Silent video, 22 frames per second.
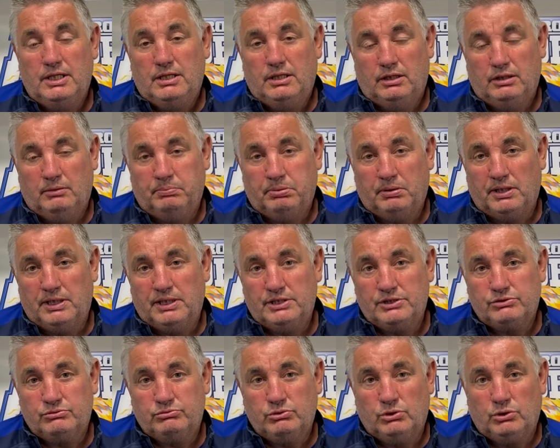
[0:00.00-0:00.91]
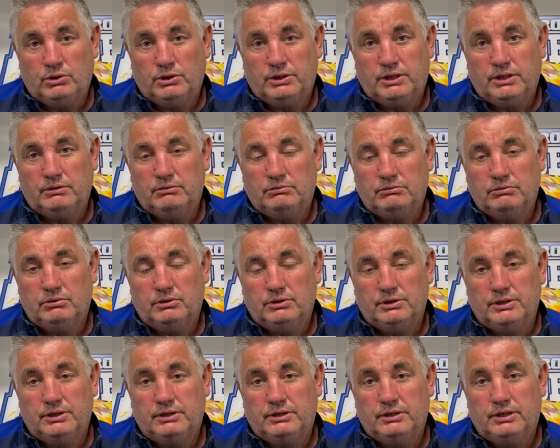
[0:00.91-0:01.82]
of players. Rolly,
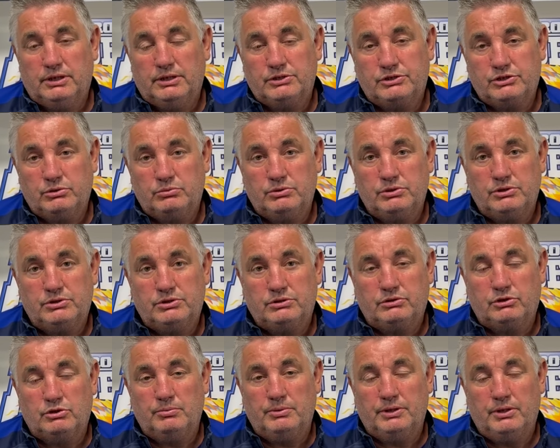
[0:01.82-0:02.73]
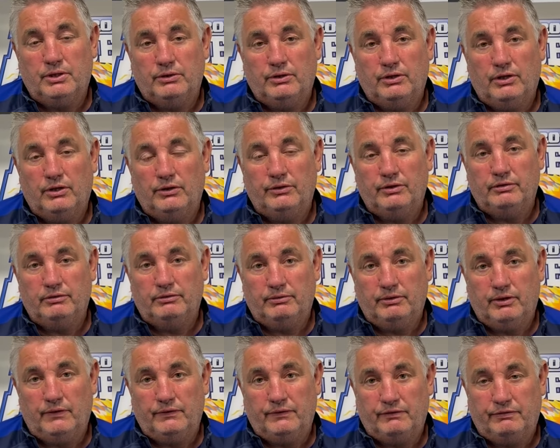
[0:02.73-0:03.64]
Seward's coming
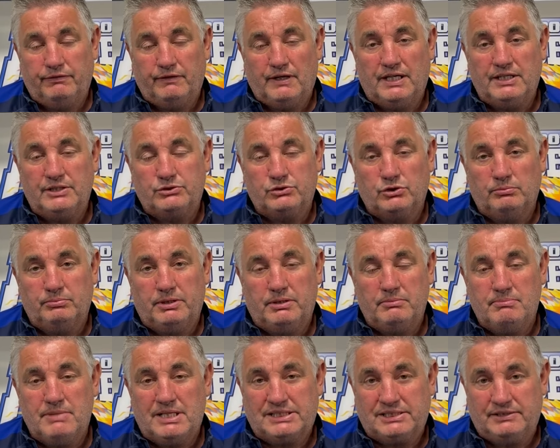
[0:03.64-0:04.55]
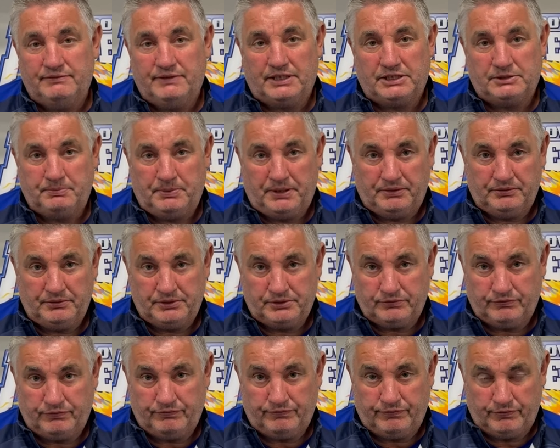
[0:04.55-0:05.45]
on the flight, so it'll be a massive experience
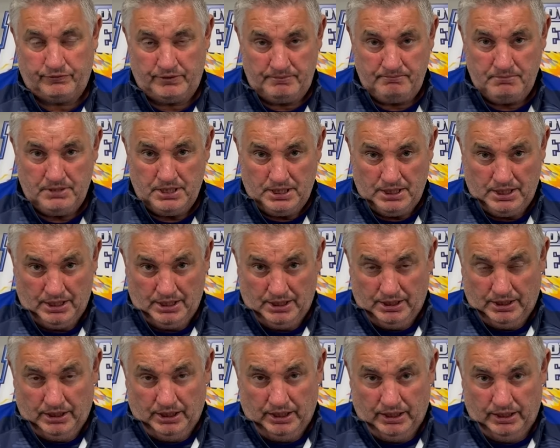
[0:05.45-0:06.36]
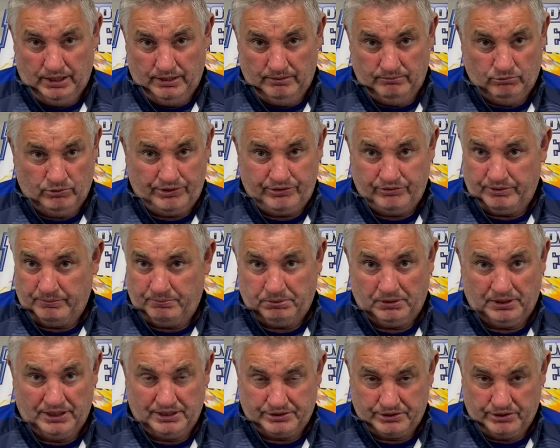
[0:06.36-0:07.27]
for him. Whether he
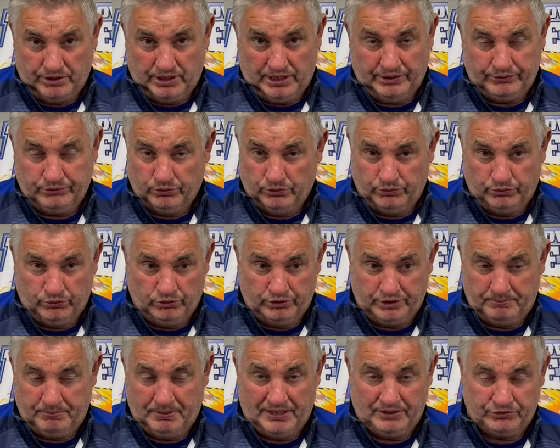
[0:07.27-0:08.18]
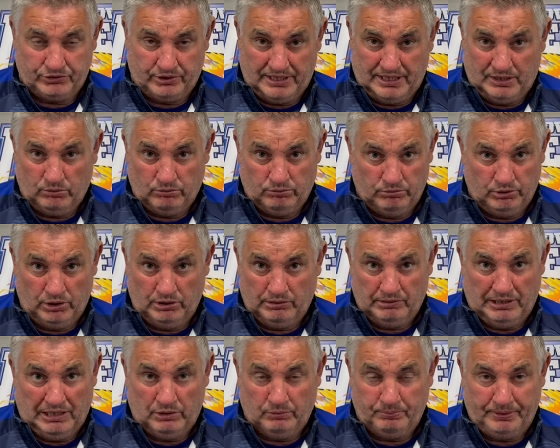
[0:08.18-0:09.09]
plays or not, I don't know. It depends on
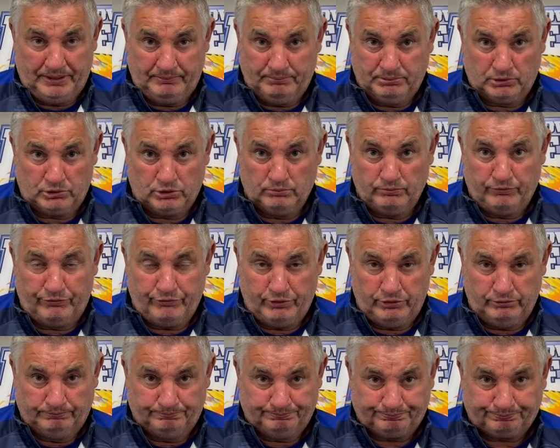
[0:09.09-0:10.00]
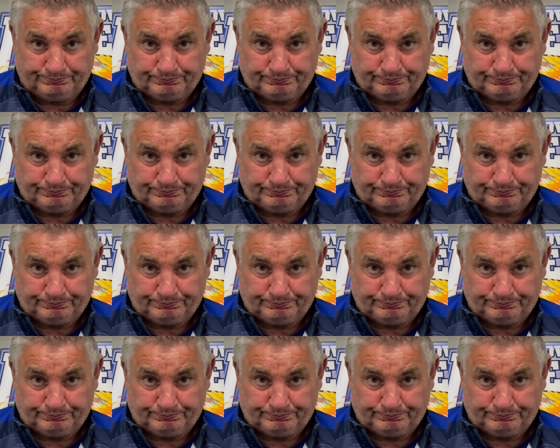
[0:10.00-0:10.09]
how people come through